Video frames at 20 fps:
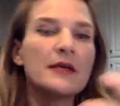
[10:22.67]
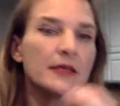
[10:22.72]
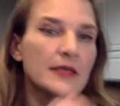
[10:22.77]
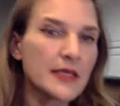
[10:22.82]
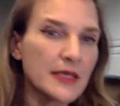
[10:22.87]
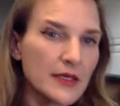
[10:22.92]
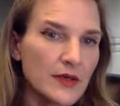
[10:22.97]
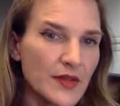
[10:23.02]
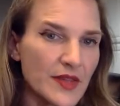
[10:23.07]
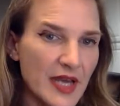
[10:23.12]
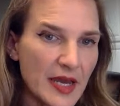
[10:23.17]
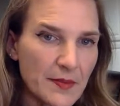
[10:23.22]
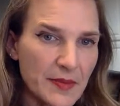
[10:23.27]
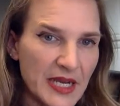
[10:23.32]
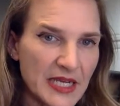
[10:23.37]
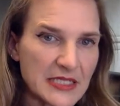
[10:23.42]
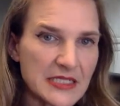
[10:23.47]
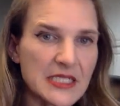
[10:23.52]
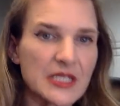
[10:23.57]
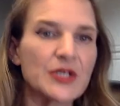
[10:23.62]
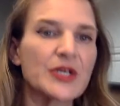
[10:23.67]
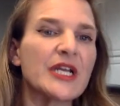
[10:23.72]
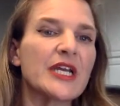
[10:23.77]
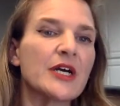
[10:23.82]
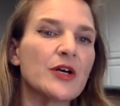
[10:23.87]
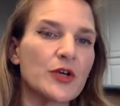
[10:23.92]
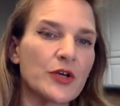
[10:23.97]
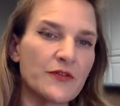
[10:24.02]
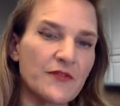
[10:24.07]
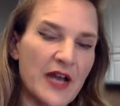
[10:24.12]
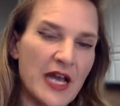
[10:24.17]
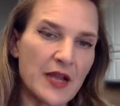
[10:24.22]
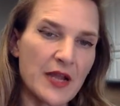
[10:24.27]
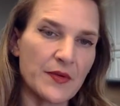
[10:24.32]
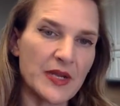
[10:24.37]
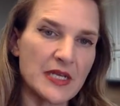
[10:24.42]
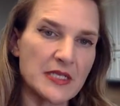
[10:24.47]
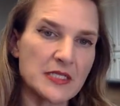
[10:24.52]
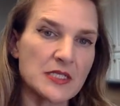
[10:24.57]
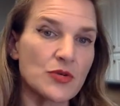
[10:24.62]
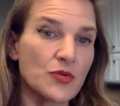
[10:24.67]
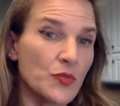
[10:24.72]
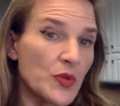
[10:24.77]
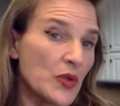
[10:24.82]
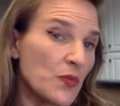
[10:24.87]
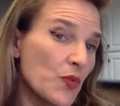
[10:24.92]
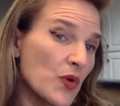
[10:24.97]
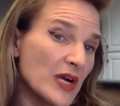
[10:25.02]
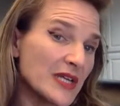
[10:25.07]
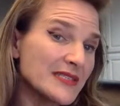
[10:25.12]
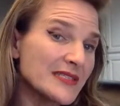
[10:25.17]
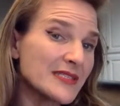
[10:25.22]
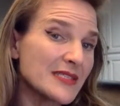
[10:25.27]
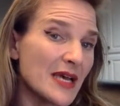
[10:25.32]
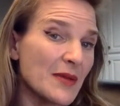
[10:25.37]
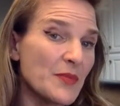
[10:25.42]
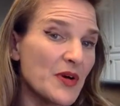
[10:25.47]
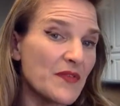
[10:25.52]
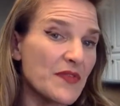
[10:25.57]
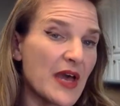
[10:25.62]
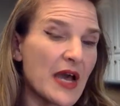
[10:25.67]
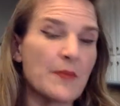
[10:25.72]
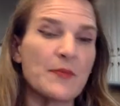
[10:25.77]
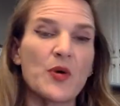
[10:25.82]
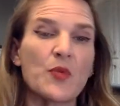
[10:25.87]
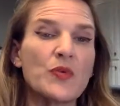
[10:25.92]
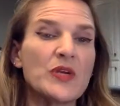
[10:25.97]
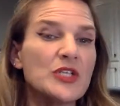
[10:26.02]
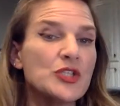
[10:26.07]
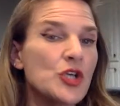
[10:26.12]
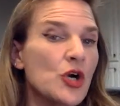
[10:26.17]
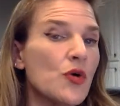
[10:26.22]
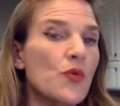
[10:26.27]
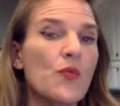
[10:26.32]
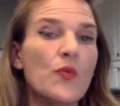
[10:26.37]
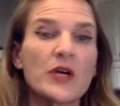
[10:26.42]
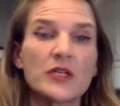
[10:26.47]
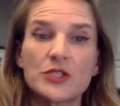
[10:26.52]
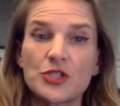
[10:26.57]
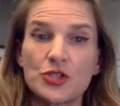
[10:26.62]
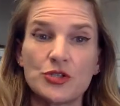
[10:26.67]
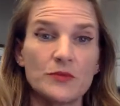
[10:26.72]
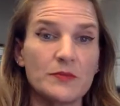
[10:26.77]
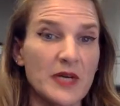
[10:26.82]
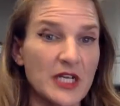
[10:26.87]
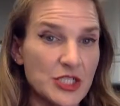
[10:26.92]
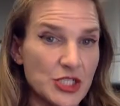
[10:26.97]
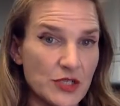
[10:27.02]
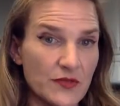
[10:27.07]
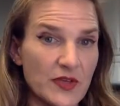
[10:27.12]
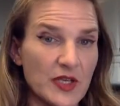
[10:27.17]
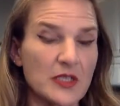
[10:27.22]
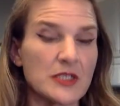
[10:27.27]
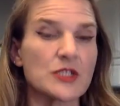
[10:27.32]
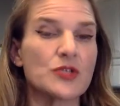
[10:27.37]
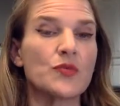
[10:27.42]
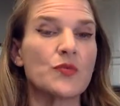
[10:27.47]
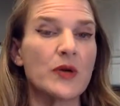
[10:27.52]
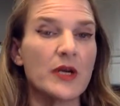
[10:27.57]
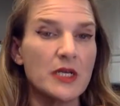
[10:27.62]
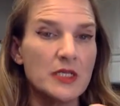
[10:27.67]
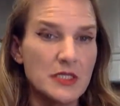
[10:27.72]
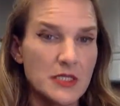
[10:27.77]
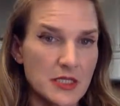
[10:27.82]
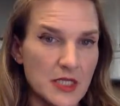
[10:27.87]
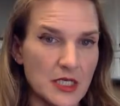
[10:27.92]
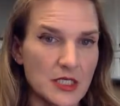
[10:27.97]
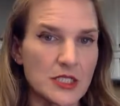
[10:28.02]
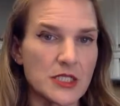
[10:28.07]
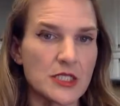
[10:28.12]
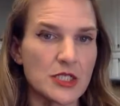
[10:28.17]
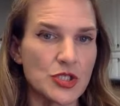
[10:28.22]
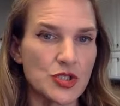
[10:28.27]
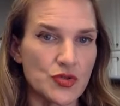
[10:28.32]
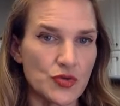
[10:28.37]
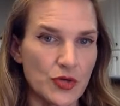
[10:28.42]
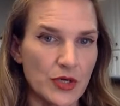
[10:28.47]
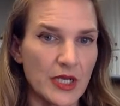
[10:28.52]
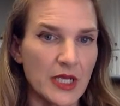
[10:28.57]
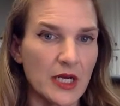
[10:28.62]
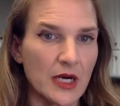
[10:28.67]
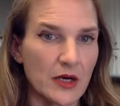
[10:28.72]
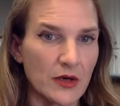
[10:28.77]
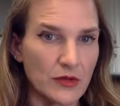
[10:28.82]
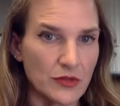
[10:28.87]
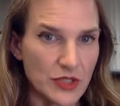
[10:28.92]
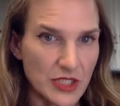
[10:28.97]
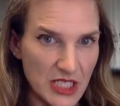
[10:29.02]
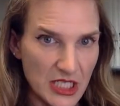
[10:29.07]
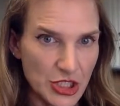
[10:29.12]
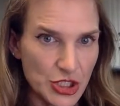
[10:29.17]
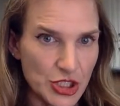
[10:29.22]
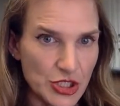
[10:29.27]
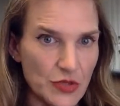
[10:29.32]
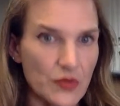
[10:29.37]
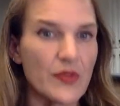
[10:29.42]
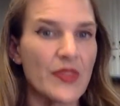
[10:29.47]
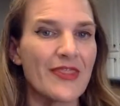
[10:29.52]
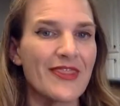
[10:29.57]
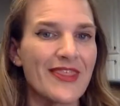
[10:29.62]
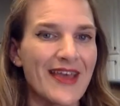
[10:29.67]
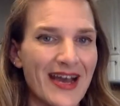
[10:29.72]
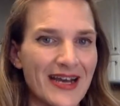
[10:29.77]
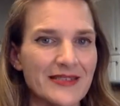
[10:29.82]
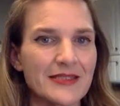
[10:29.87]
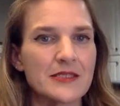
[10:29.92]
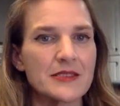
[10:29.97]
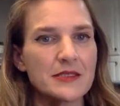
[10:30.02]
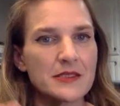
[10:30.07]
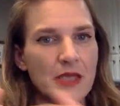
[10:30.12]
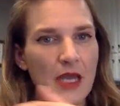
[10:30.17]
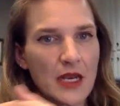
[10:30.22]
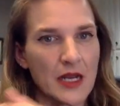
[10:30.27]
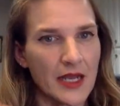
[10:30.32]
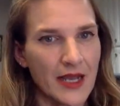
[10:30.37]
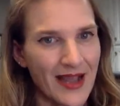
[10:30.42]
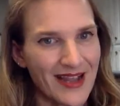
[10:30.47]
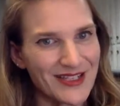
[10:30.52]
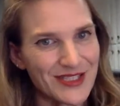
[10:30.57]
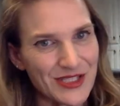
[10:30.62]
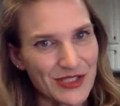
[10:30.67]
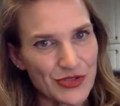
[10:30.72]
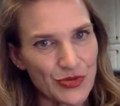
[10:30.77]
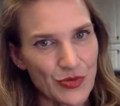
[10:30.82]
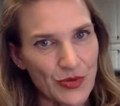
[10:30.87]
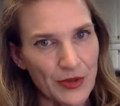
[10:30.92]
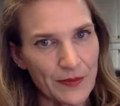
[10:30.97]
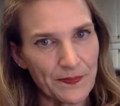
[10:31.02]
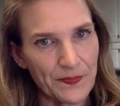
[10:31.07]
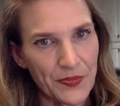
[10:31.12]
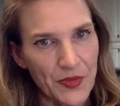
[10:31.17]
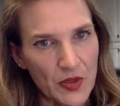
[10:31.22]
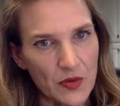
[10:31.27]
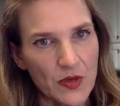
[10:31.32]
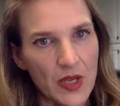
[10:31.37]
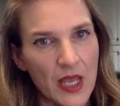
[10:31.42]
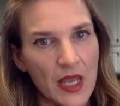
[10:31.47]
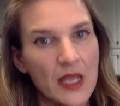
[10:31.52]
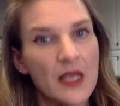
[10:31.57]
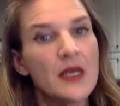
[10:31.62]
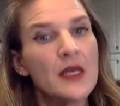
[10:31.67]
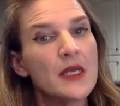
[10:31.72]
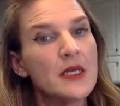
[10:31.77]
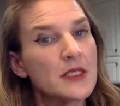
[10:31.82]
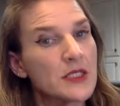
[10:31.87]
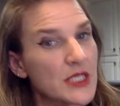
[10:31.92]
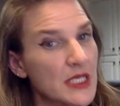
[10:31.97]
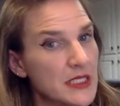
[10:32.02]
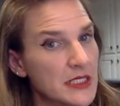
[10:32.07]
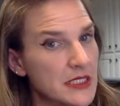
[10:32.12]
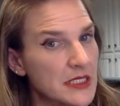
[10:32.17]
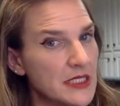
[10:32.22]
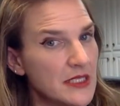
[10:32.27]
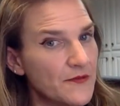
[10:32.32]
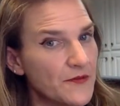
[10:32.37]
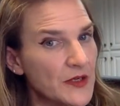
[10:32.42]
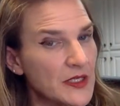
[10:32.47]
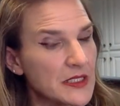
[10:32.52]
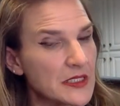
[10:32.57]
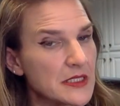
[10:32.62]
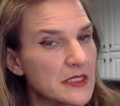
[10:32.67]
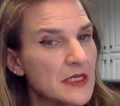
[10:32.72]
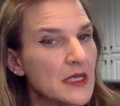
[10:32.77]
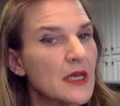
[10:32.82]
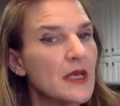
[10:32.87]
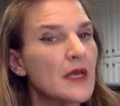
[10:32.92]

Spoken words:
kill that bacteria or virus. So we want some of that, but we don't want too much of it to where it starts destroying our own tissue. That's cytokine storm, okay? So that's the difference.